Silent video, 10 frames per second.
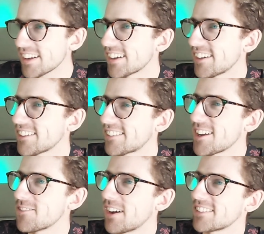it at his
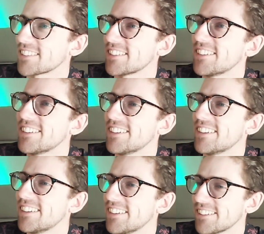teammates.
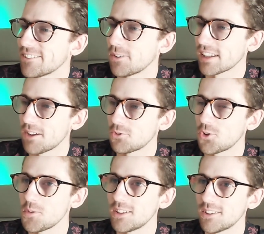We're going to have
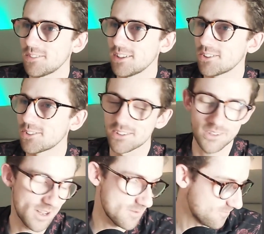2 minutes of injury
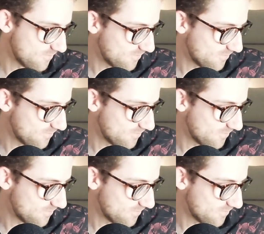time.